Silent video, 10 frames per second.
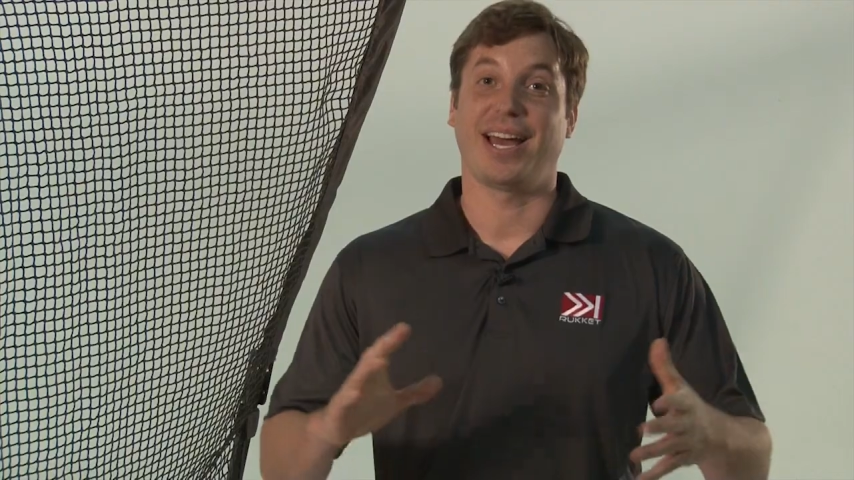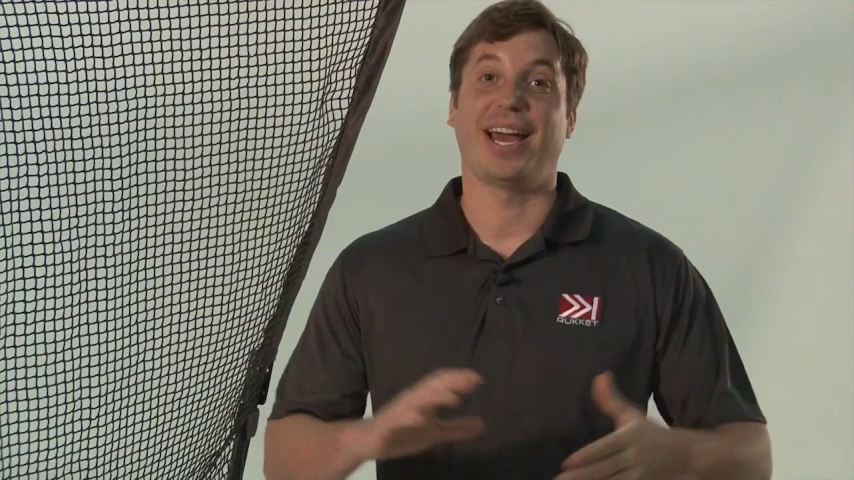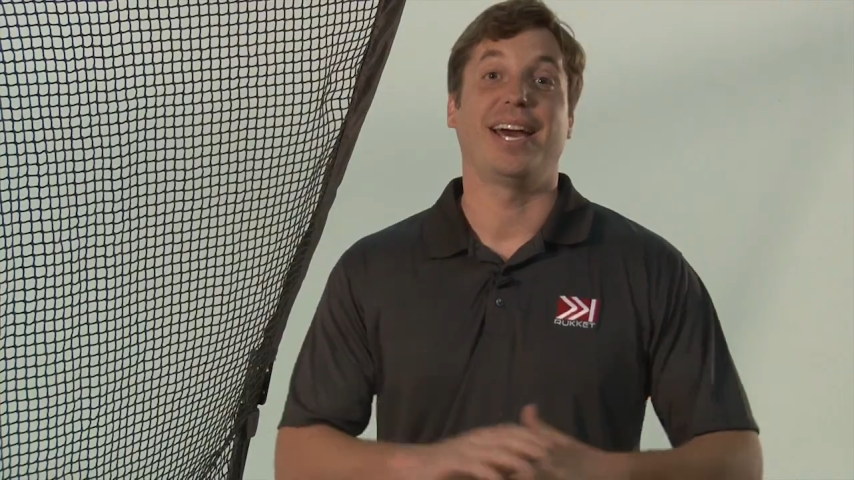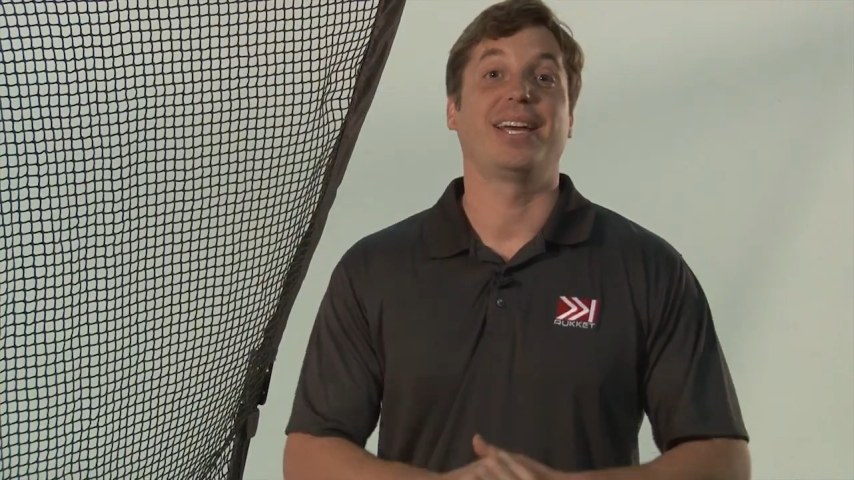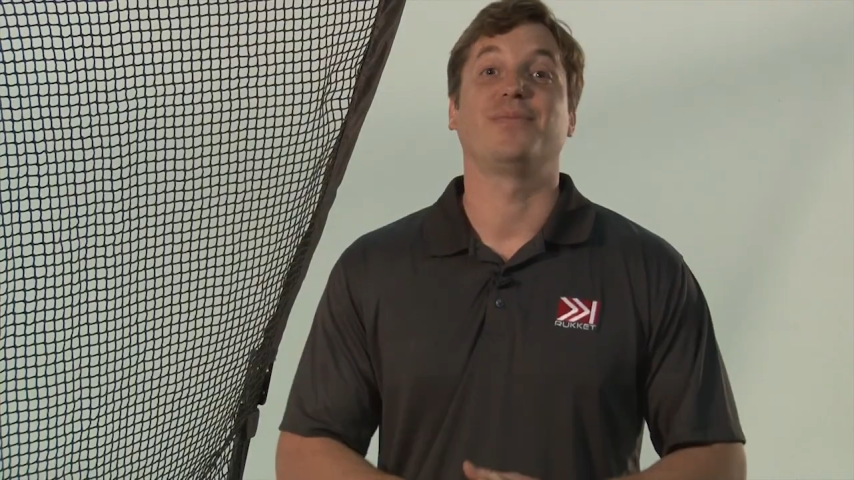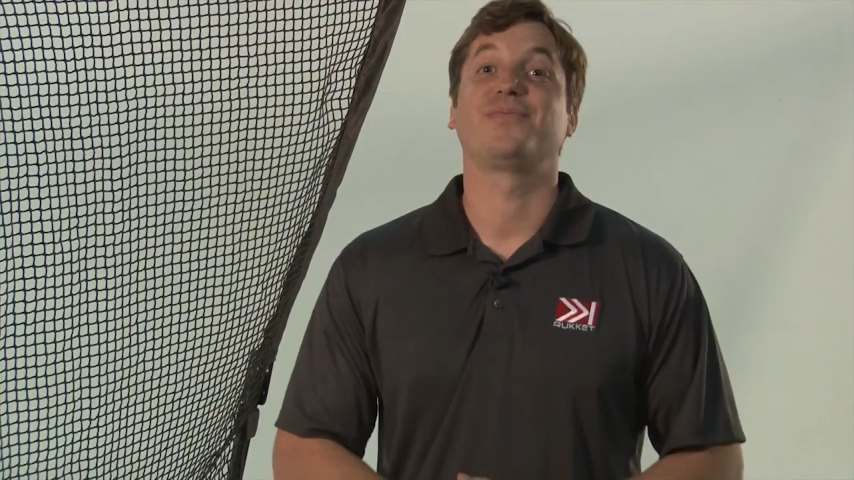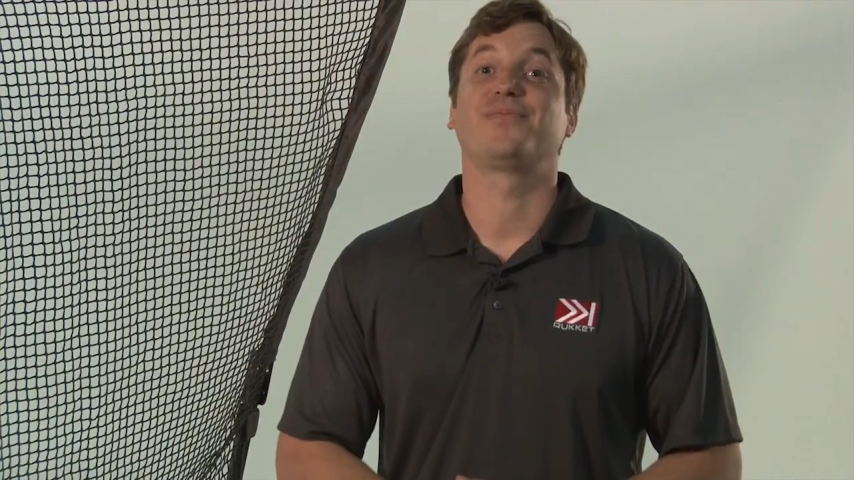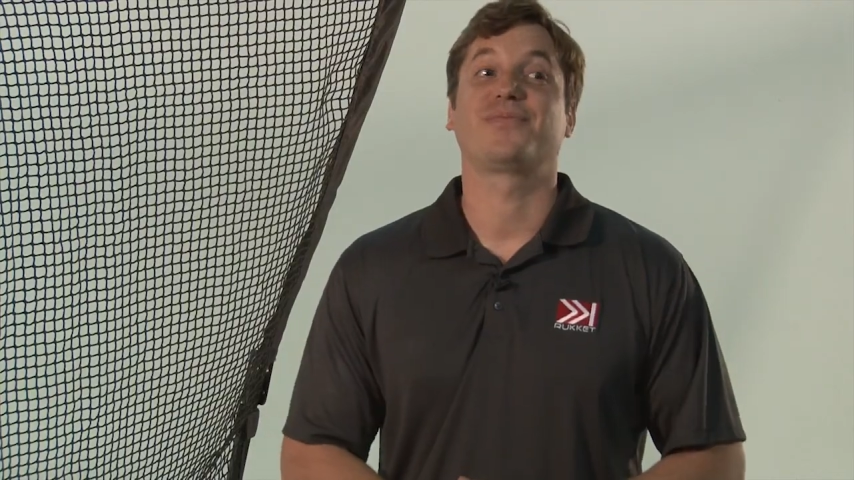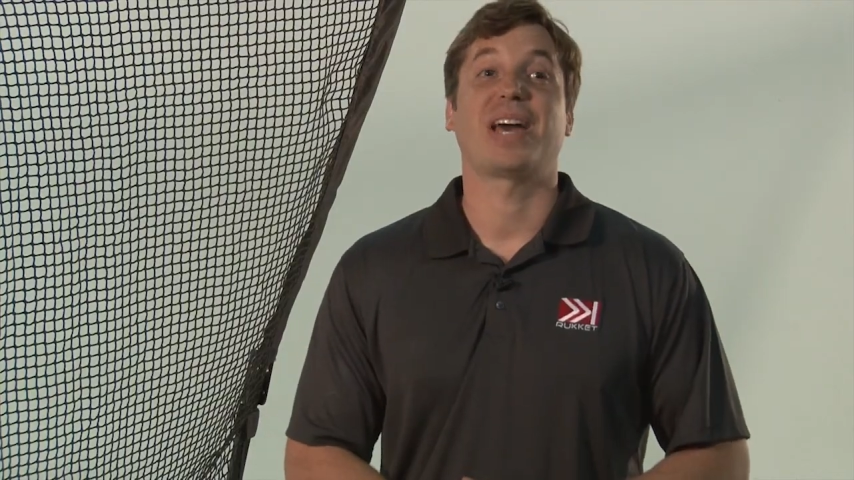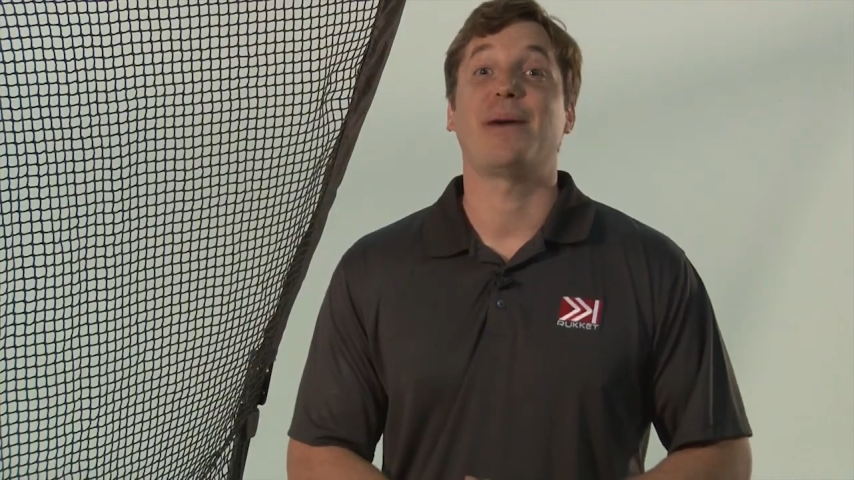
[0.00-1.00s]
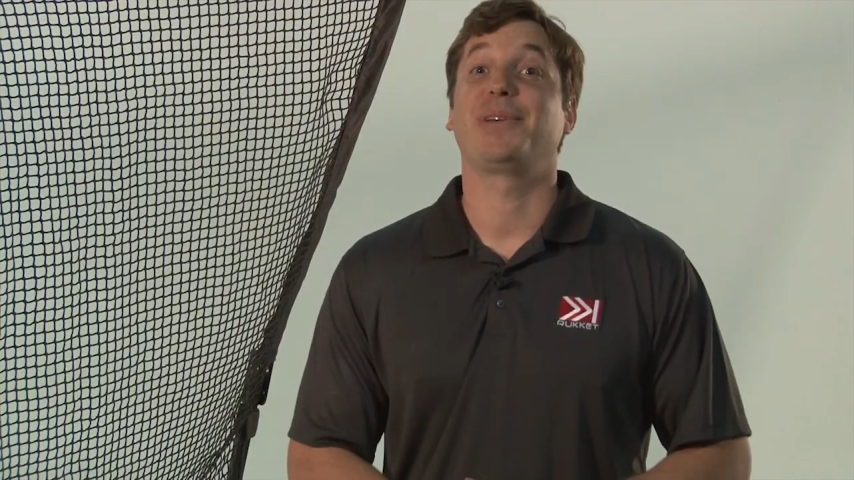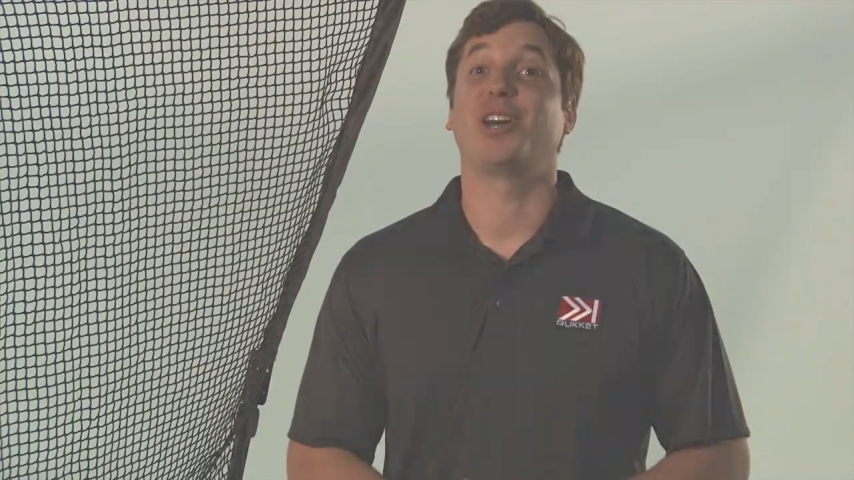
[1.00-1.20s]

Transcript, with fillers: and happy